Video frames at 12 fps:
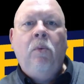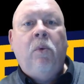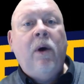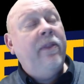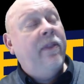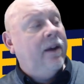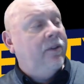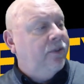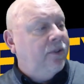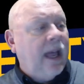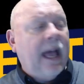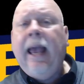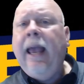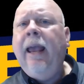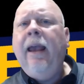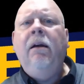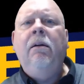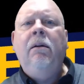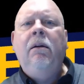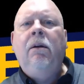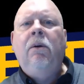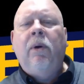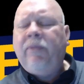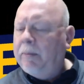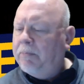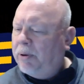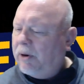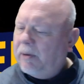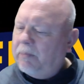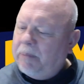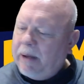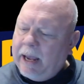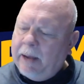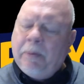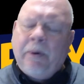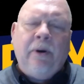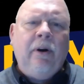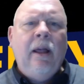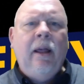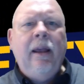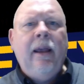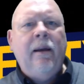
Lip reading: What they say, what they put on paper,